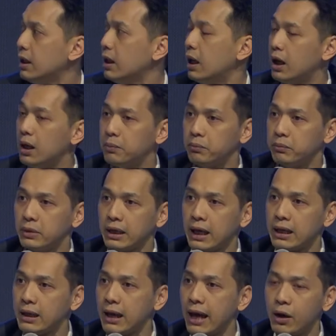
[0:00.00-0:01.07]

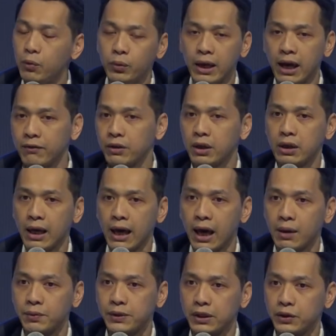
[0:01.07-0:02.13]
And now we have another
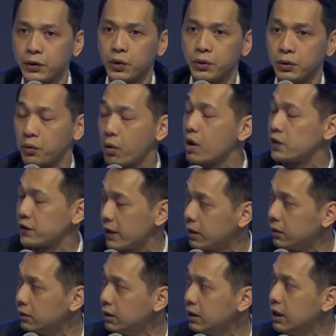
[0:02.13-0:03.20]
app that's called a
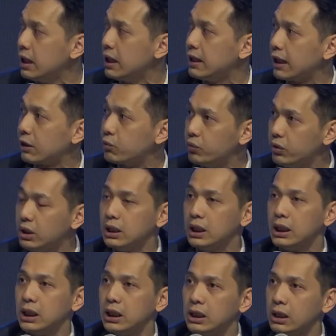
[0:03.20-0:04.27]
cross-sale that
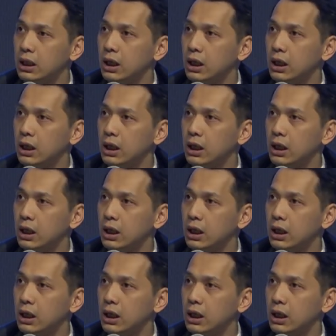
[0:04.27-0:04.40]
really